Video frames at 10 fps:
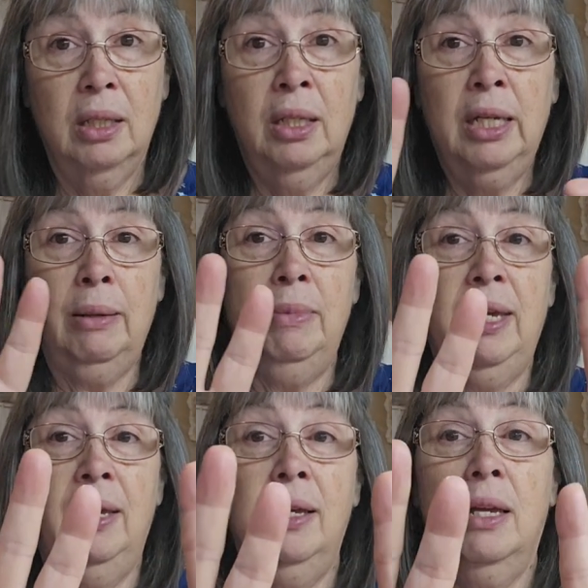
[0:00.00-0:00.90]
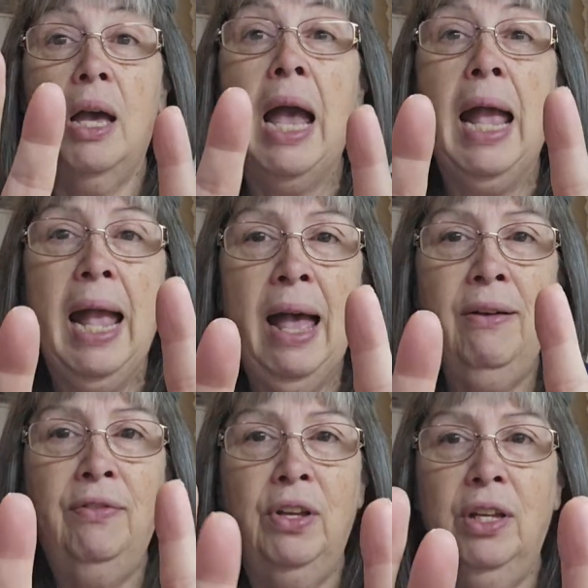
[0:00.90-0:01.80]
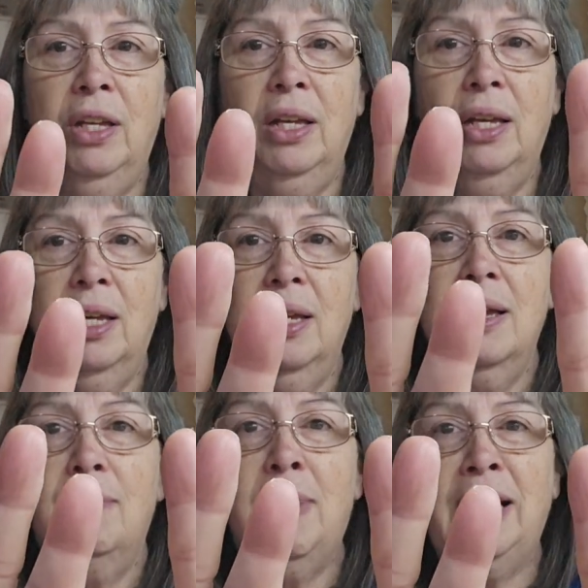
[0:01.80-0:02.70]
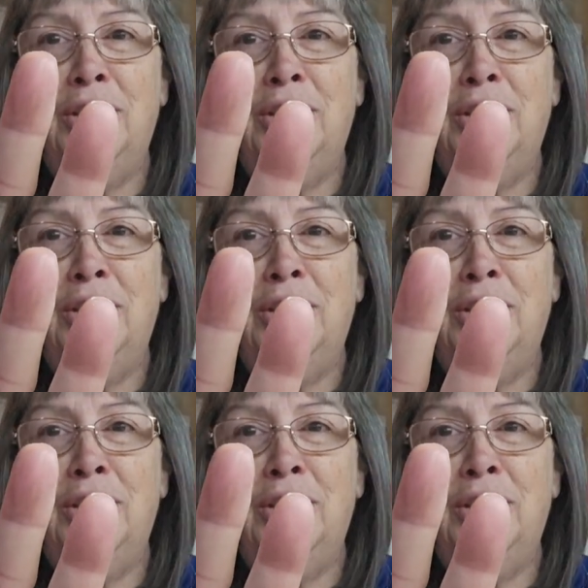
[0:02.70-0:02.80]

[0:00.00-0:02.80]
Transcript: Look at me. I have my,